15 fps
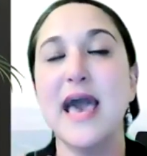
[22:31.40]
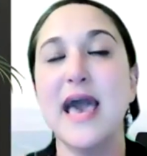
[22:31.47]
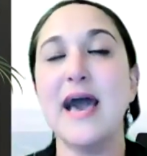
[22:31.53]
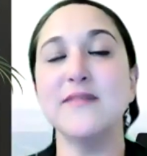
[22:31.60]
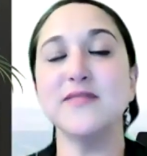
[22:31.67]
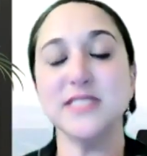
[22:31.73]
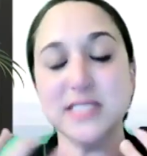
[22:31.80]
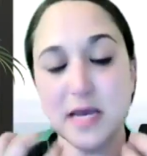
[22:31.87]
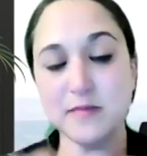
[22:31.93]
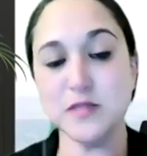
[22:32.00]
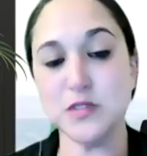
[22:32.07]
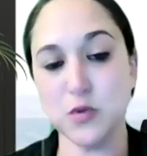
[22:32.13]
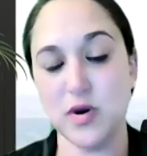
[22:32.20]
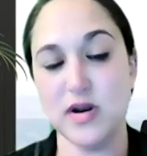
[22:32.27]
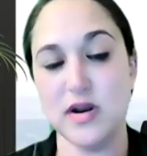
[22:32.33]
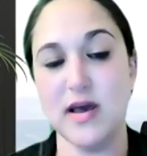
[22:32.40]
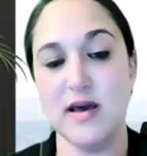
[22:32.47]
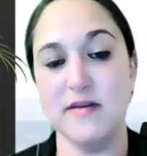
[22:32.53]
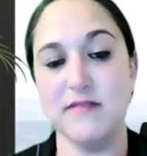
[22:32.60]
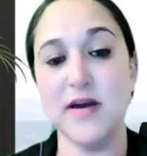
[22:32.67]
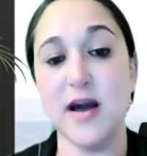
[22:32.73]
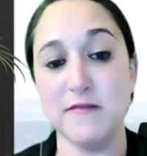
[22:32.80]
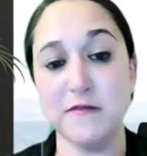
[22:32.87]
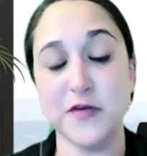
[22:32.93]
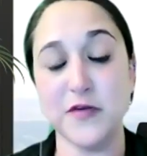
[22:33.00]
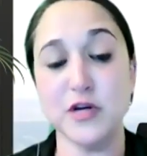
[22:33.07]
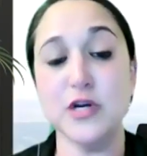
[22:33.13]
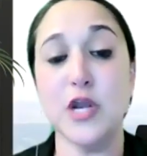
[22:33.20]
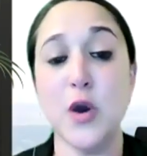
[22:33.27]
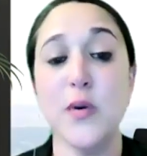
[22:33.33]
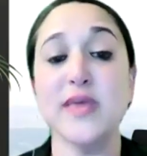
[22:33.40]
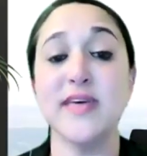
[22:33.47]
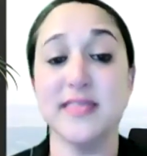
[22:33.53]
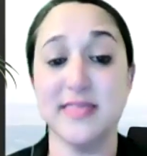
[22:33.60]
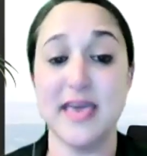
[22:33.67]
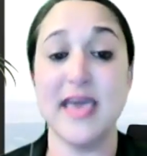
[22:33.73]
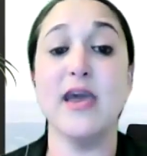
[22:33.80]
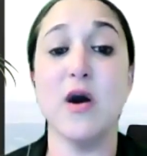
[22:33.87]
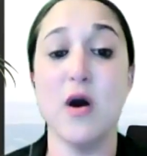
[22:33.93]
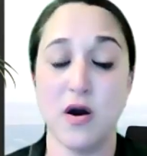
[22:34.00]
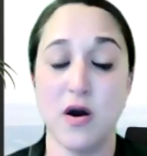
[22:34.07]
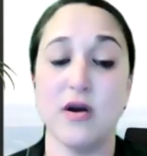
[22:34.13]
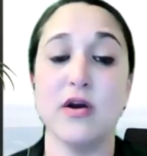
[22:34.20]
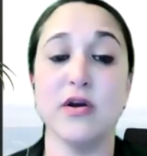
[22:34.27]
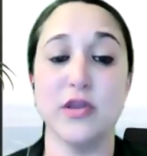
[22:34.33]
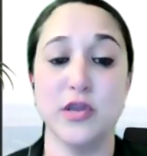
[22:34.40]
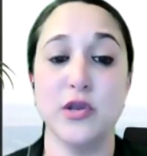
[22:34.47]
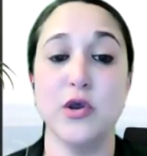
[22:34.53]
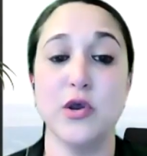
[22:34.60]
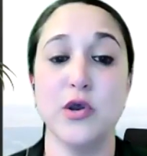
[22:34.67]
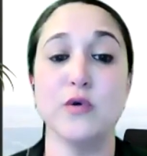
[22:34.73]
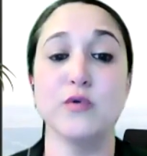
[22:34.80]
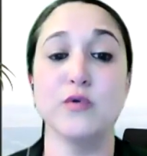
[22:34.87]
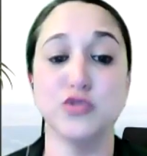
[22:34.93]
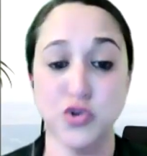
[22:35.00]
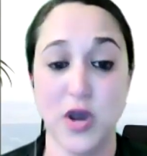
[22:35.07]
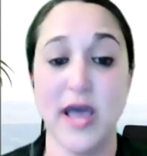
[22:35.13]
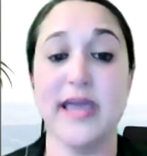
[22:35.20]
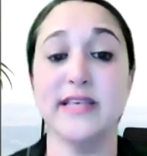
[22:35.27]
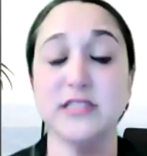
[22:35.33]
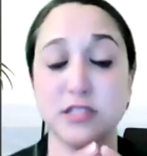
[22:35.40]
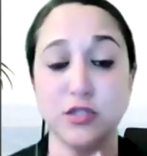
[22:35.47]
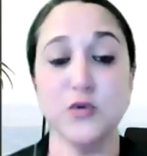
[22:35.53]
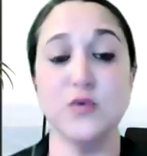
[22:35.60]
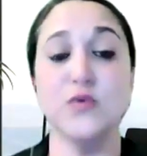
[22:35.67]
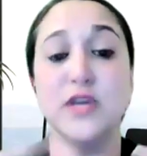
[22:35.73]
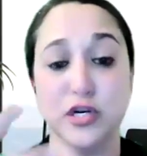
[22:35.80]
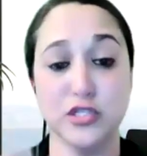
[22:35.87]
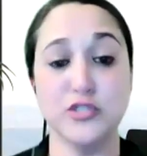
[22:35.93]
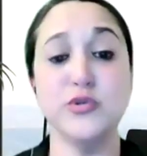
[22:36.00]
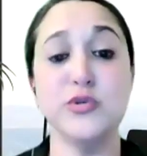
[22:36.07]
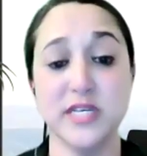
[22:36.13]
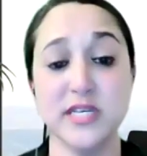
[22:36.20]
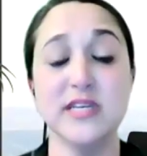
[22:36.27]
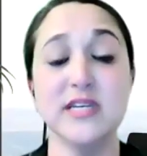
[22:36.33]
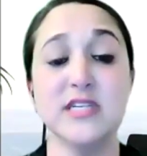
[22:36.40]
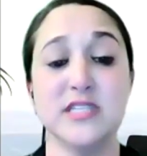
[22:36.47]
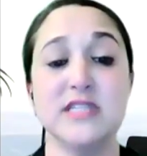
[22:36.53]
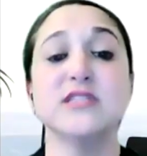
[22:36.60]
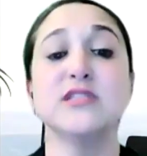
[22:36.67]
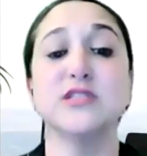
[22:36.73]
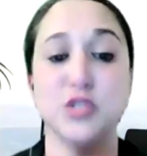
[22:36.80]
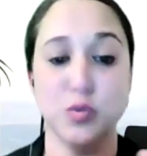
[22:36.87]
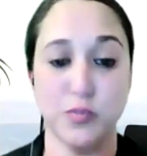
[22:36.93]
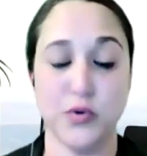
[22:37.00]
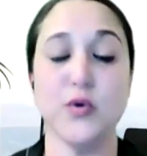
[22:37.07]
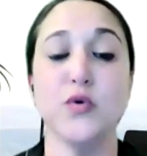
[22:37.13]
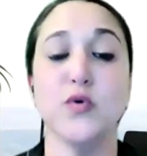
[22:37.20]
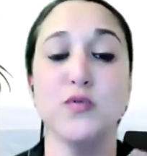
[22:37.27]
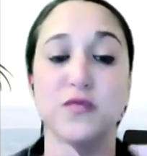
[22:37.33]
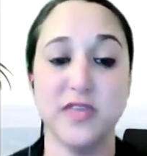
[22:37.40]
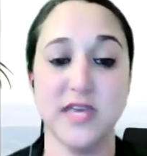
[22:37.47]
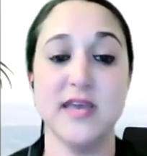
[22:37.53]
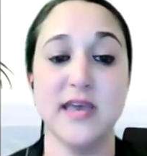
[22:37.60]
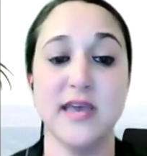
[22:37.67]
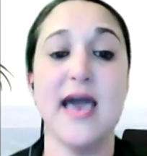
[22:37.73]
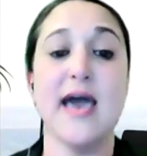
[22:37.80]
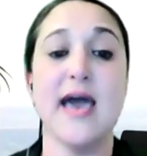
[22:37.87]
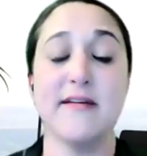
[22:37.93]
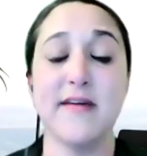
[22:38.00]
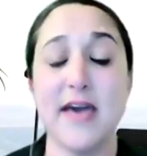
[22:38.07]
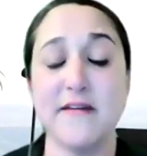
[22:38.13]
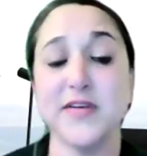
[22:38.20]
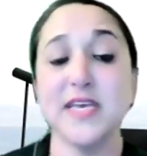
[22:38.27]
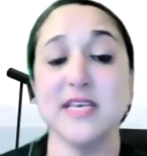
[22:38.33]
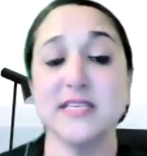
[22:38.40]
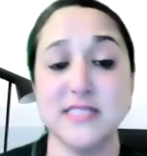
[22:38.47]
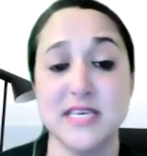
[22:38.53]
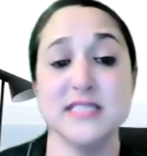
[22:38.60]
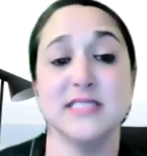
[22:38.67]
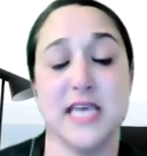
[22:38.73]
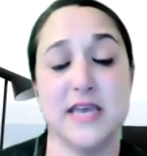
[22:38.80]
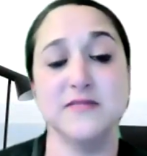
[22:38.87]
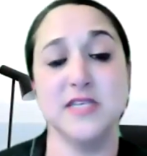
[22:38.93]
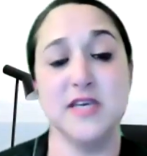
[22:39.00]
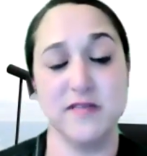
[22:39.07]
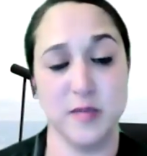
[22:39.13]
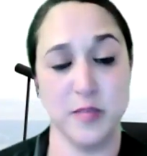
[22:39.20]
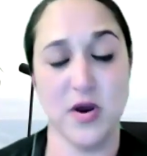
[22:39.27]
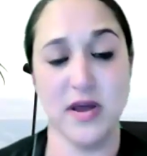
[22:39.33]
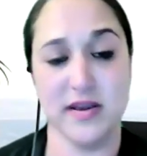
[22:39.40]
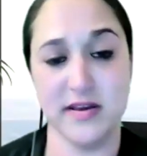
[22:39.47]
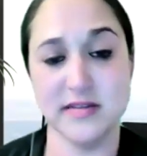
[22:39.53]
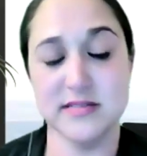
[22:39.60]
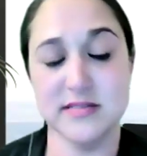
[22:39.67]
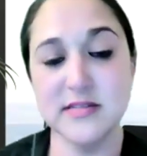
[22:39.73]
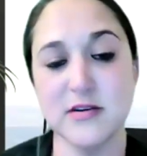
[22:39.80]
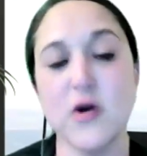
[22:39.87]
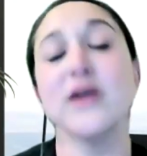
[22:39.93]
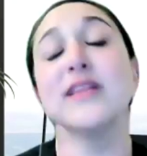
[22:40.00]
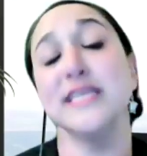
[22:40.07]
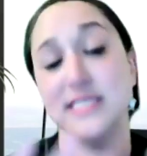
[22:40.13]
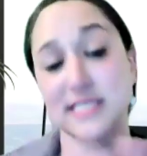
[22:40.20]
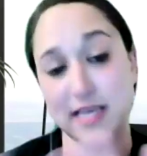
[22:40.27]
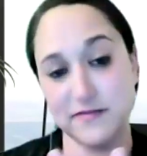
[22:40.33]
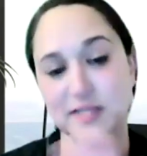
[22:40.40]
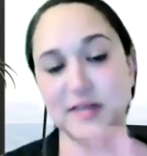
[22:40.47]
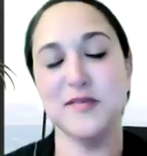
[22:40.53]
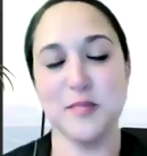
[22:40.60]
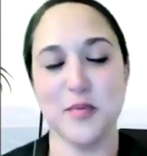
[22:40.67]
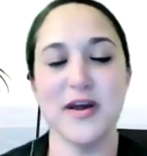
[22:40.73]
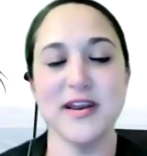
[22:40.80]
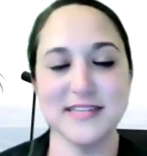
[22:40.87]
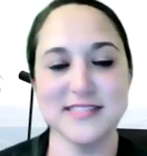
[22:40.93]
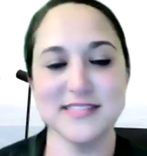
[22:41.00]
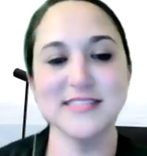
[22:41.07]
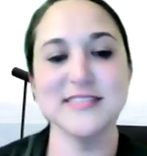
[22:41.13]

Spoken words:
have some sort of comfort knowing that they are, you know, trying to do their due diligence to prove the efficacy and safety of the product, or at least safety of the product.